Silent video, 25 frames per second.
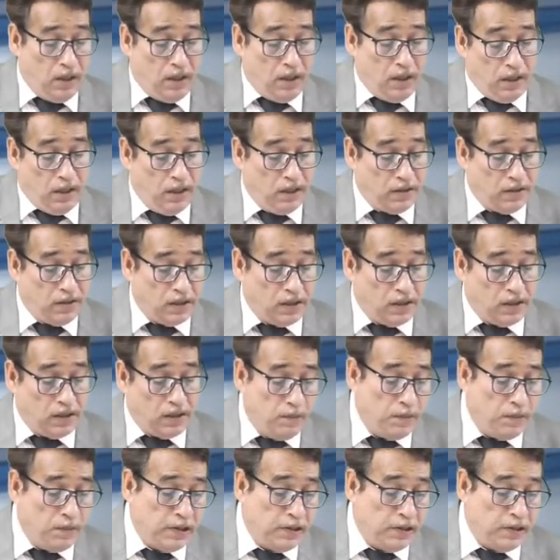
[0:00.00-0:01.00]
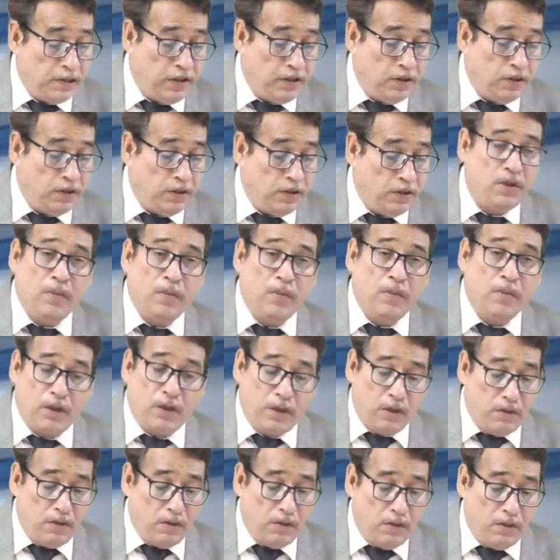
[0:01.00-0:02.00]
Is it compulsory to do the
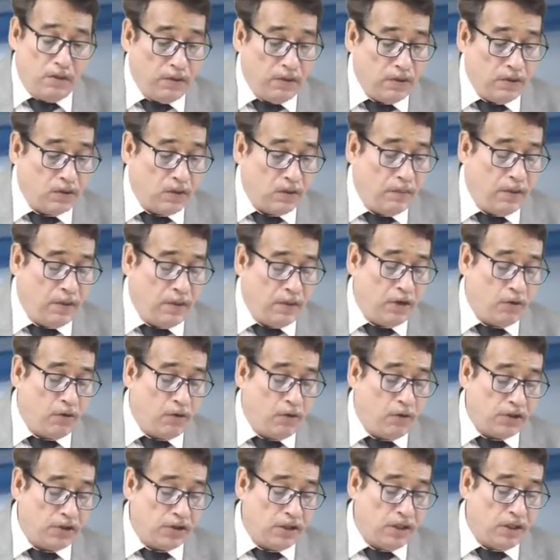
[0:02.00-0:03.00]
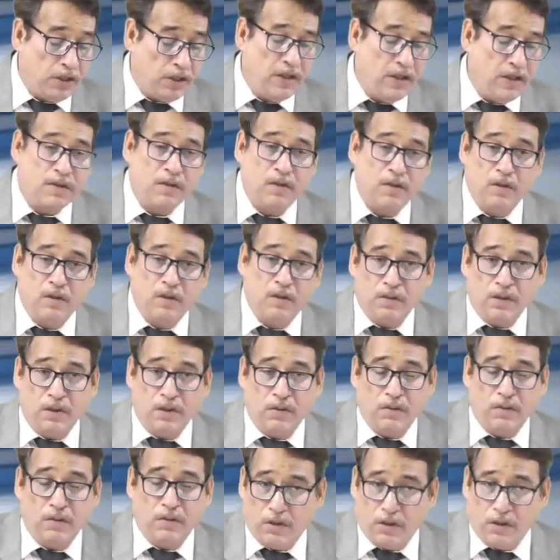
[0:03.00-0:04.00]
module? So my question is, no, you
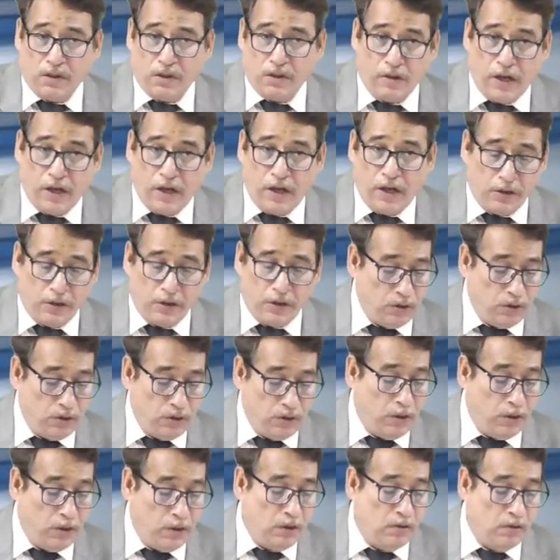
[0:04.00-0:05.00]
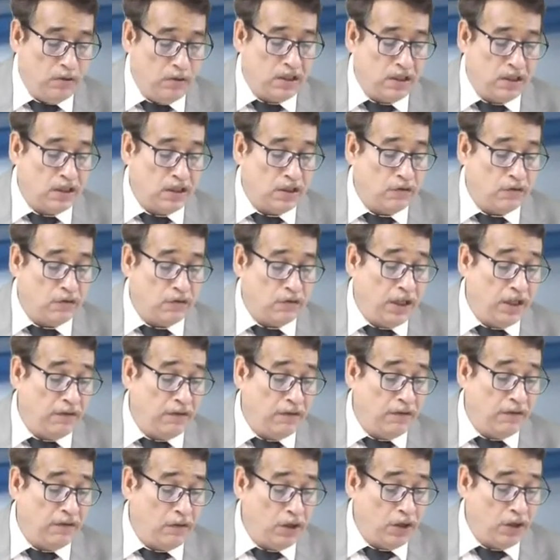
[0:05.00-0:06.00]
need not require to do the module since we have
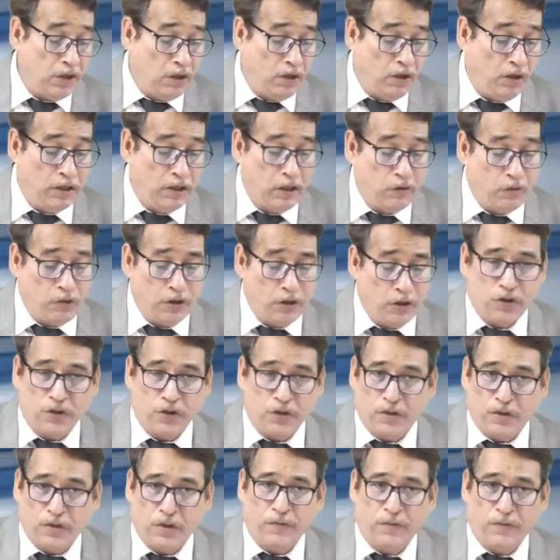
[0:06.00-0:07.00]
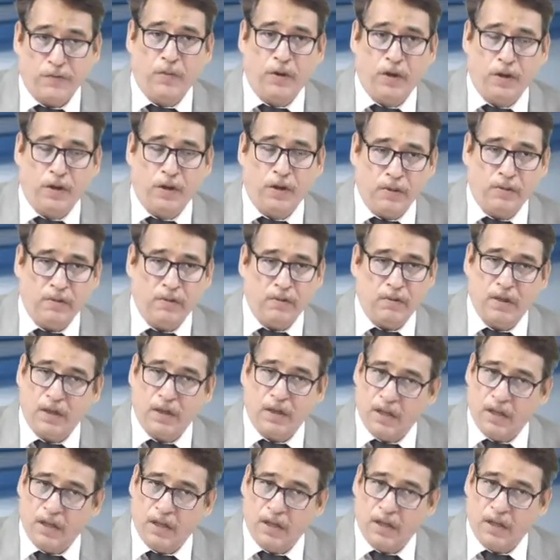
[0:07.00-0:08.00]
covered all the questions of the module,
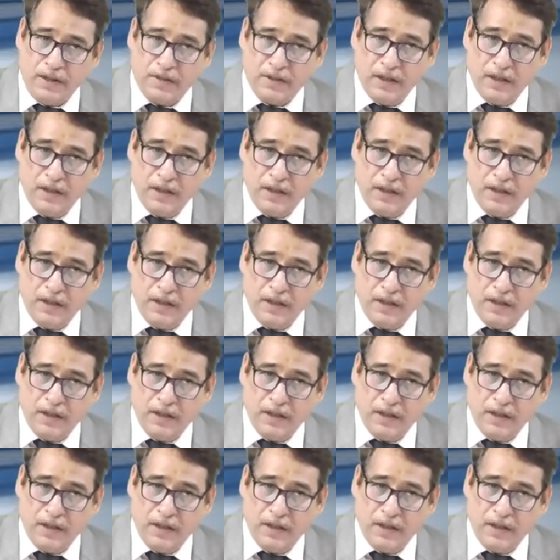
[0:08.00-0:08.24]
correct?